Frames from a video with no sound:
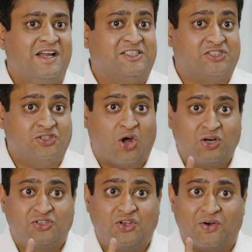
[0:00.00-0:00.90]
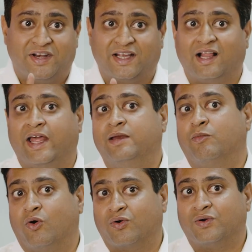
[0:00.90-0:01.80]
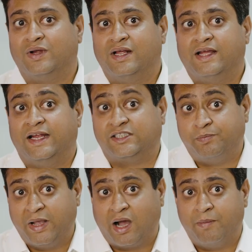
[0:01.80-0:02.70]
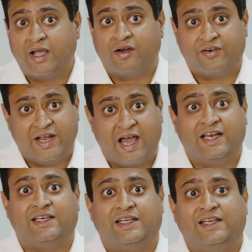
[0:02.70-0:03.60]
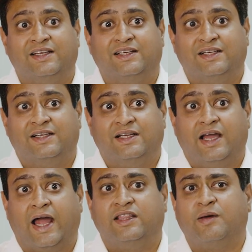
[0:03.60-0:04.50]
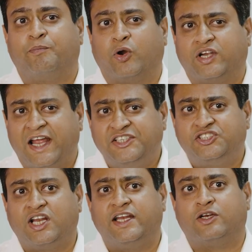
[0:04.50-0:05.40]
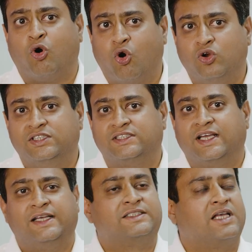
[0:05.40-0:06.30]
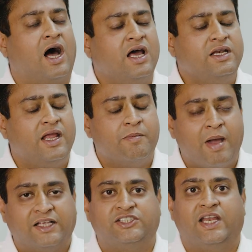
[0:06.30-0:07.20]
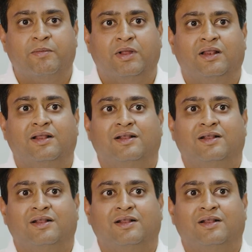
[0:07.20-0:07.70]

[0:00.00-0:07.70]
It's not theoretical anymore. It's becoming a reality, and the potential it holds is unimaginable.